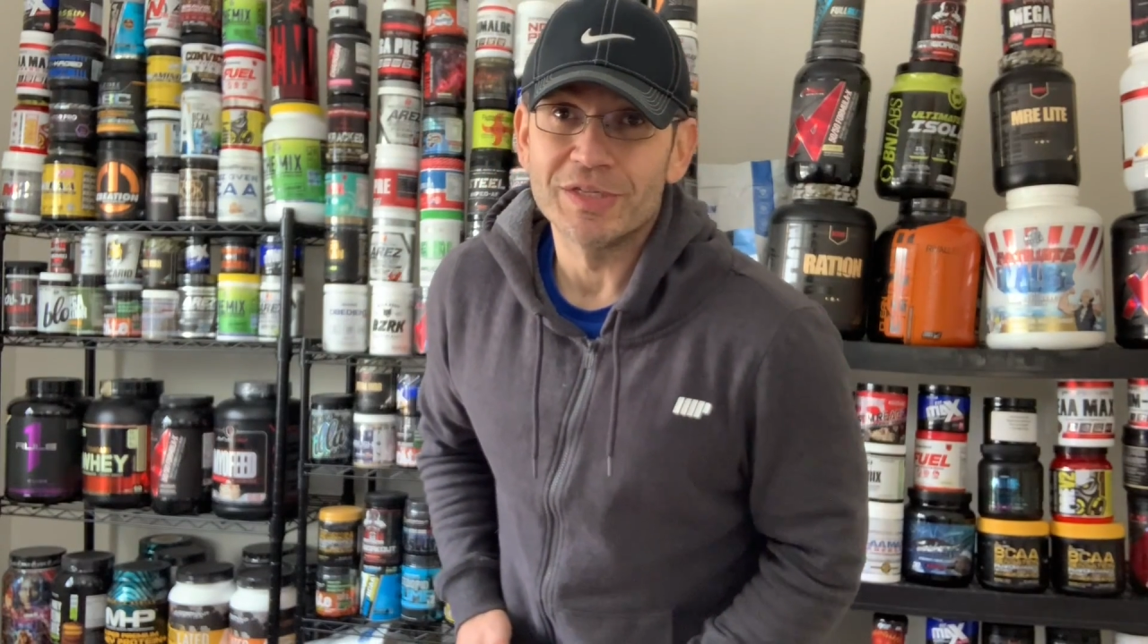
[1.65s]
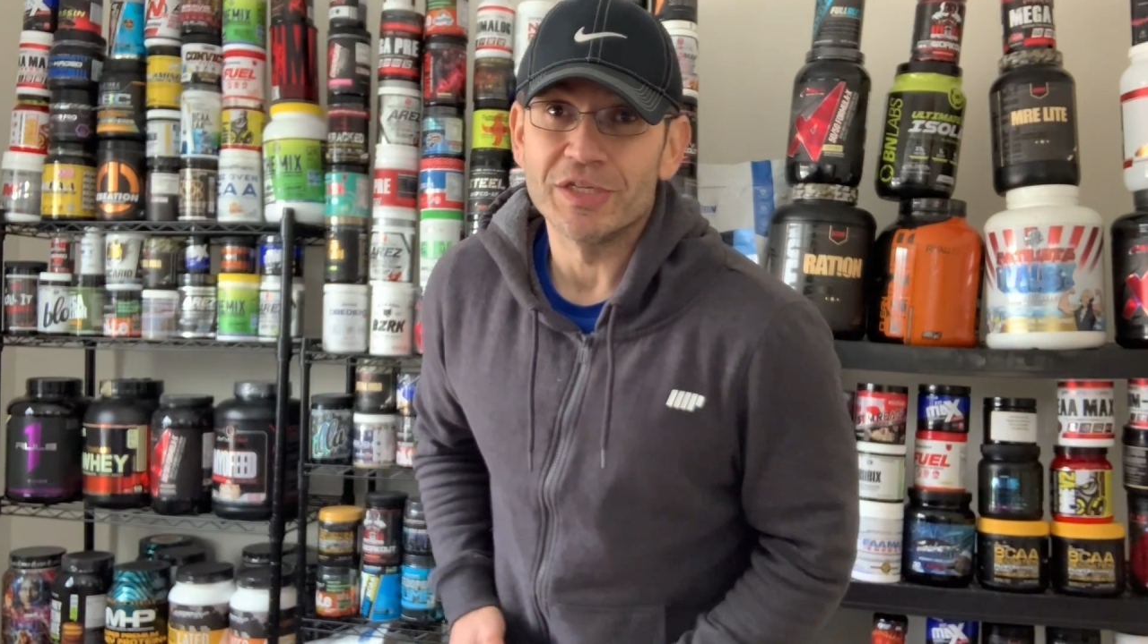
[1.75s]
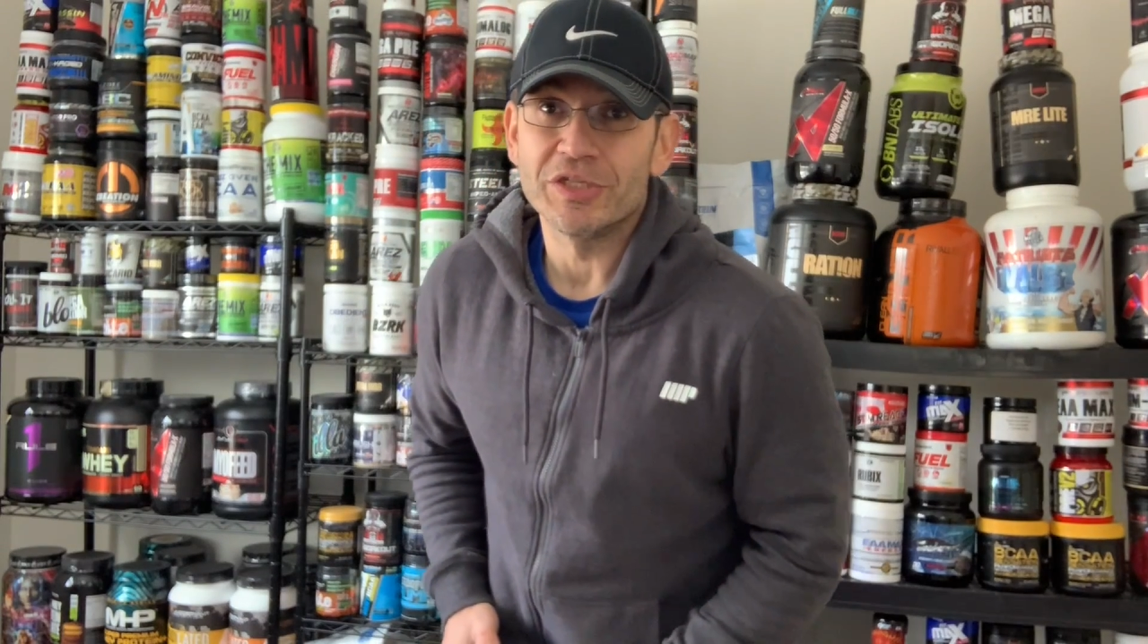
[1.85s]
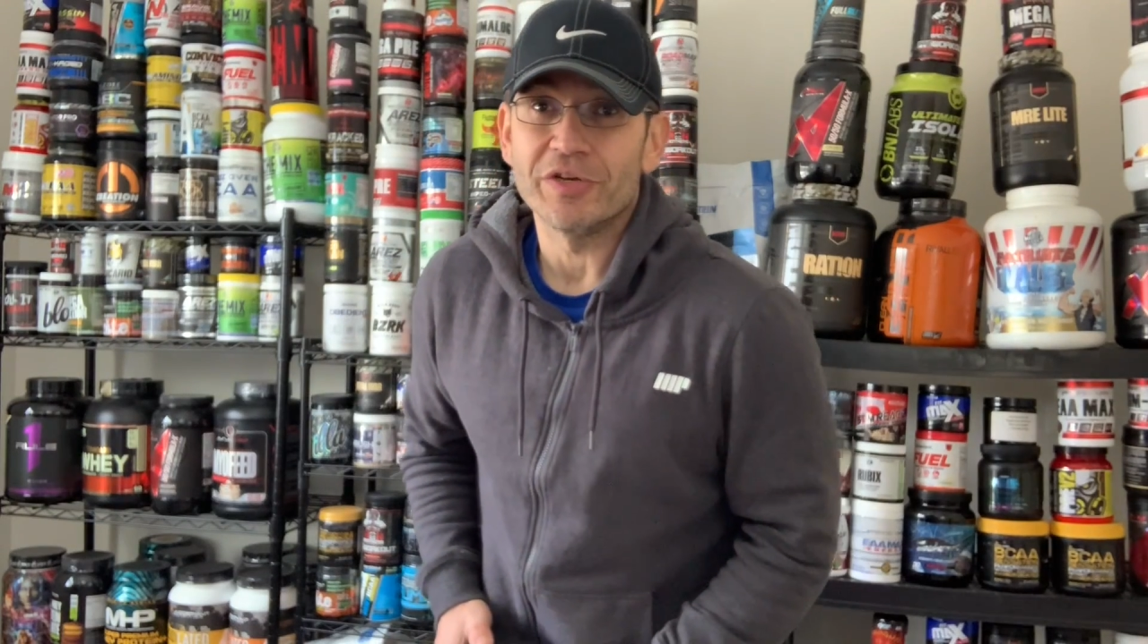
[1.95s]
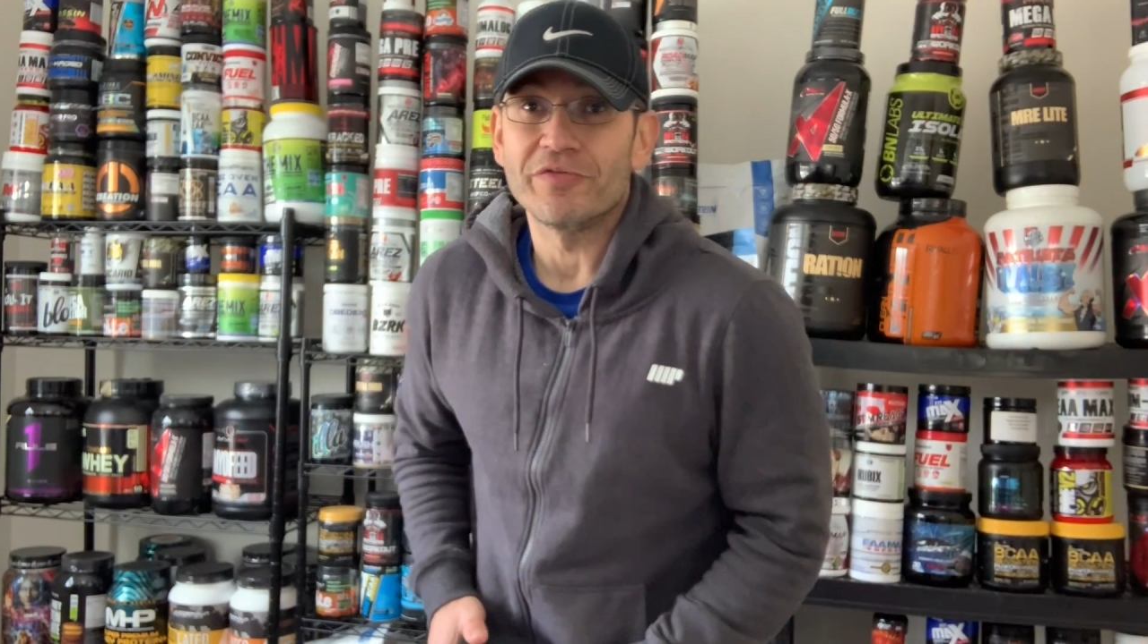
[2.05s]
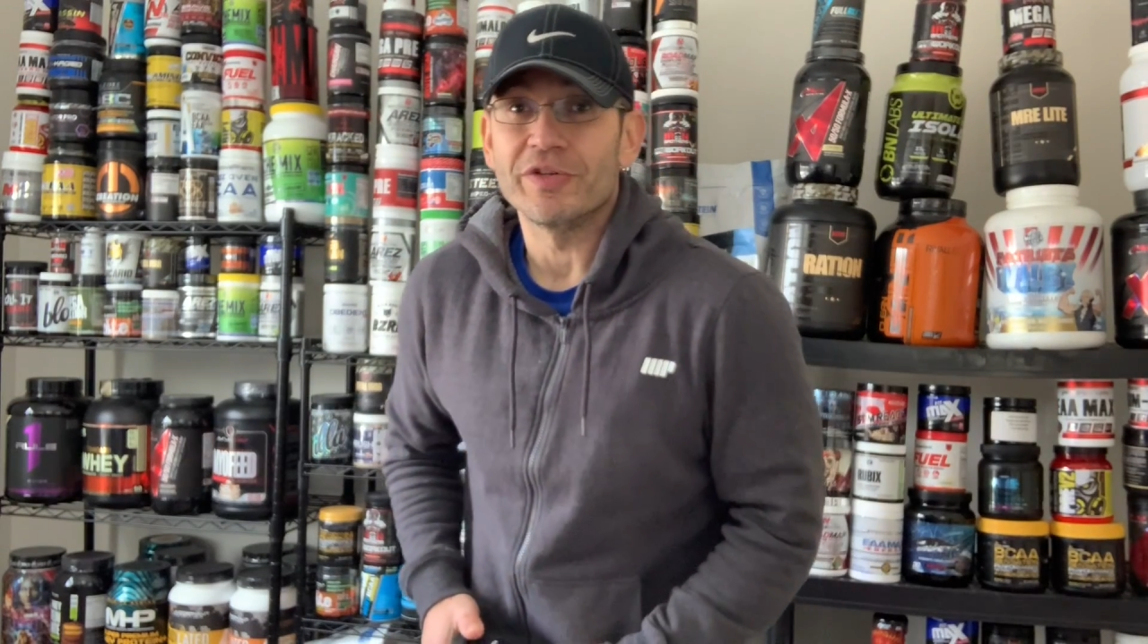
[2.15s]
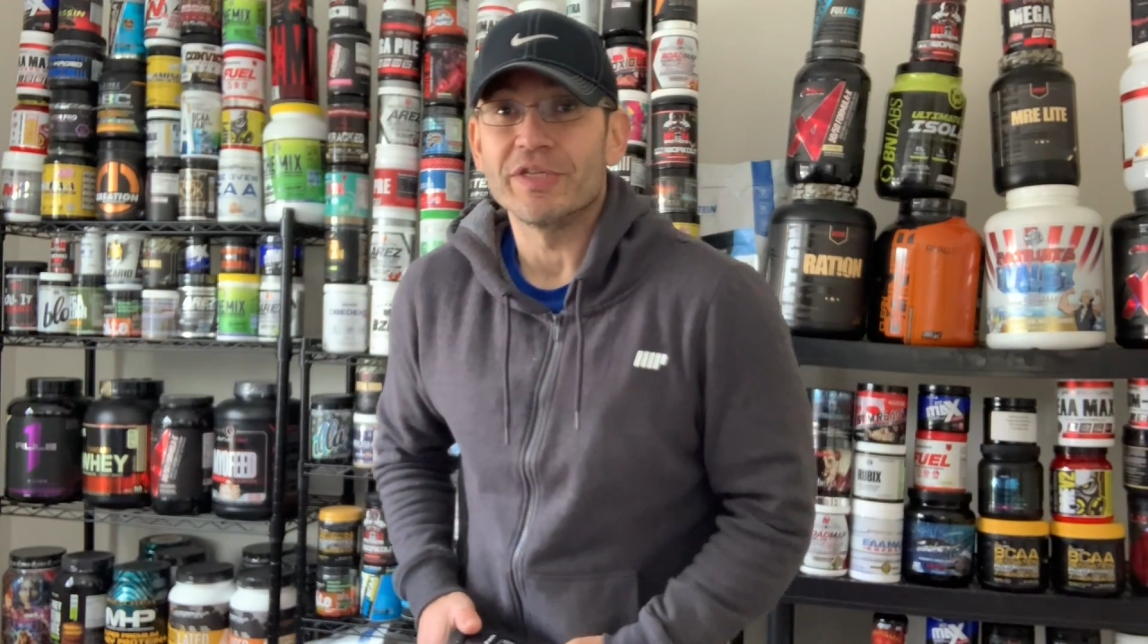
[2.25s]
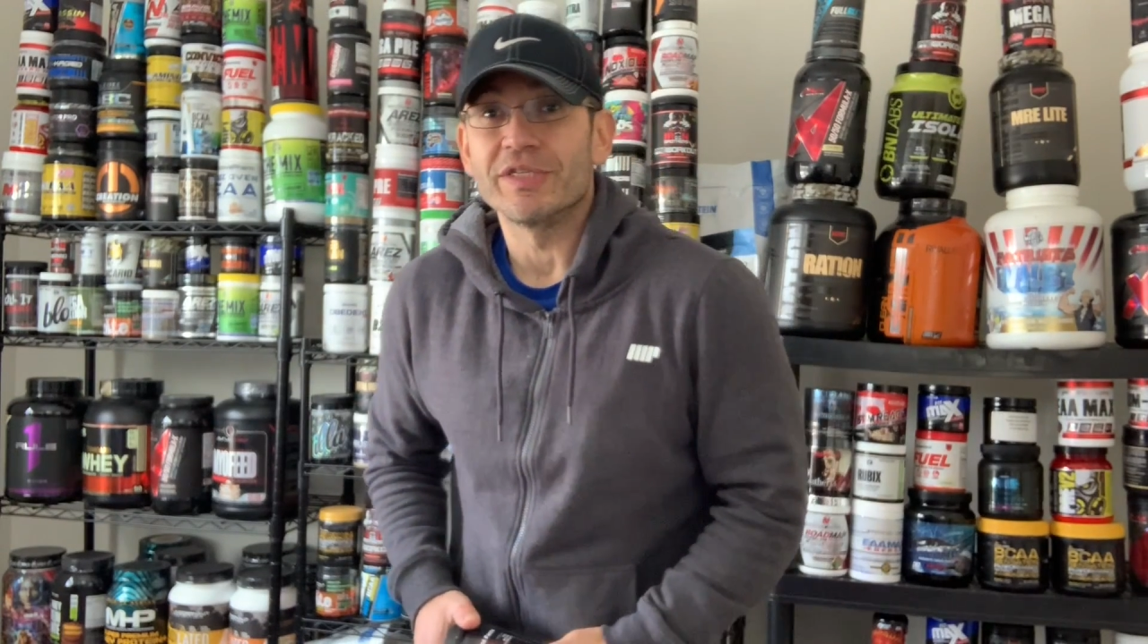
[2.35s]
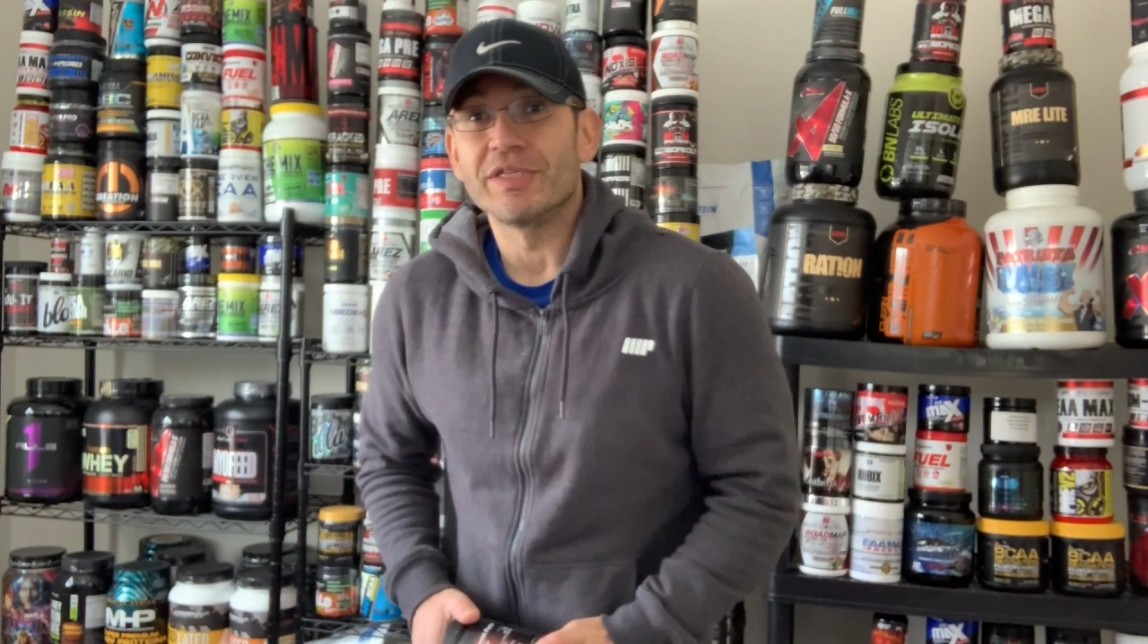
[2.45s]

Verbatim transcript: T J Fitness